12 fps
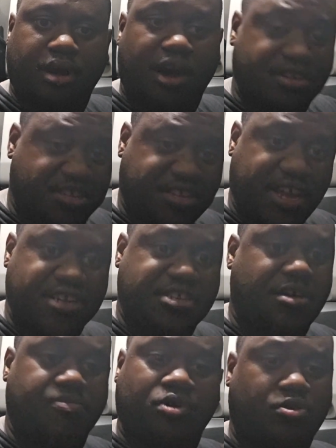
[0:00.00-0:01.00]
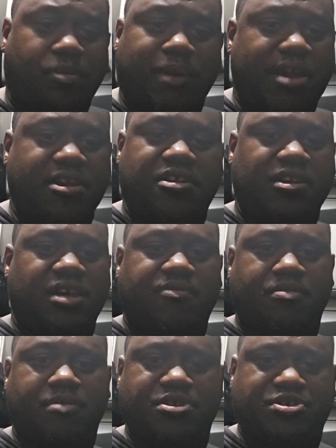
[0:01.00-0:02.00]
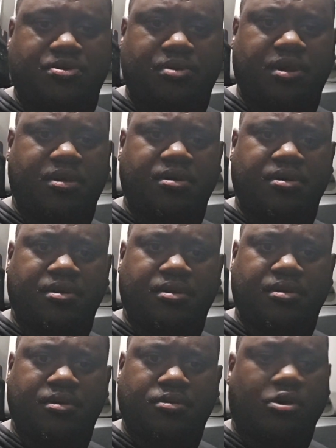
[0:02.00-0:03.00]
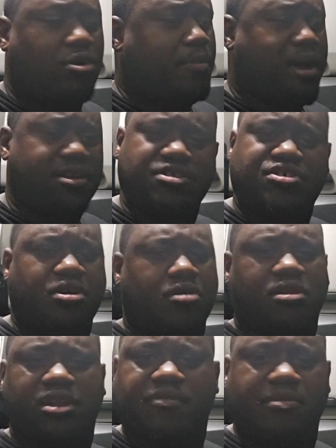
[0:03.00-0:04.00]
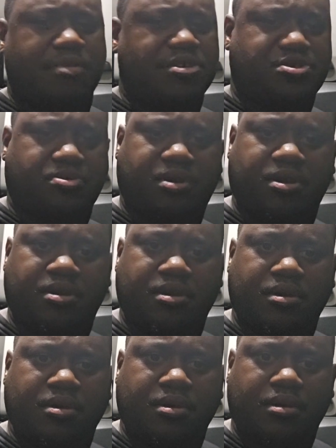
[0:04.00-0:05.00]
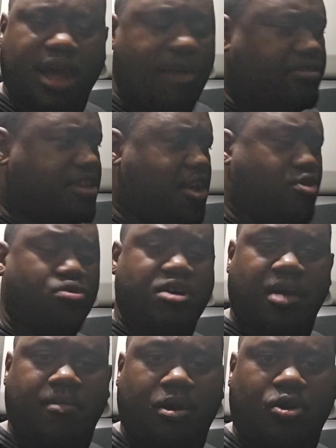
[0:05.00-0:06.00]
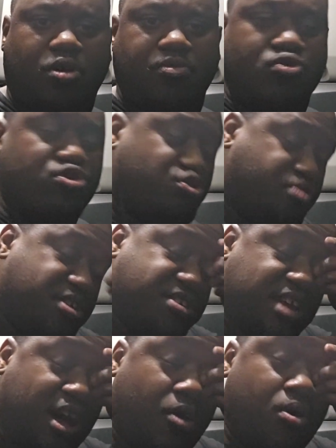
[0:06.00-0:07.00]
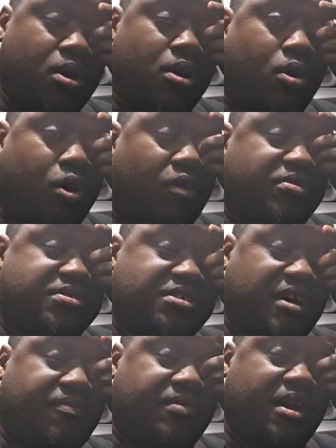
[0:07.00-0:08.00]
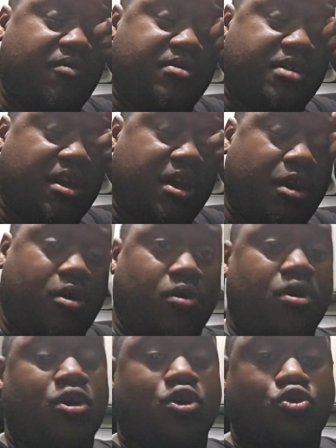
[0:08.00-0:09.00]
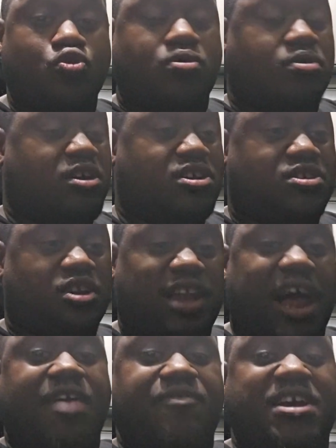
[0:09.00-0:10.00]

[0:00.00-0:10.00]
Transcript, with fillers: Understand something. Don't nobody need to live in misery. Don't nobody deserve to live in misery. Every day you come home, you stressed out over stuff and everything. Hell, you is life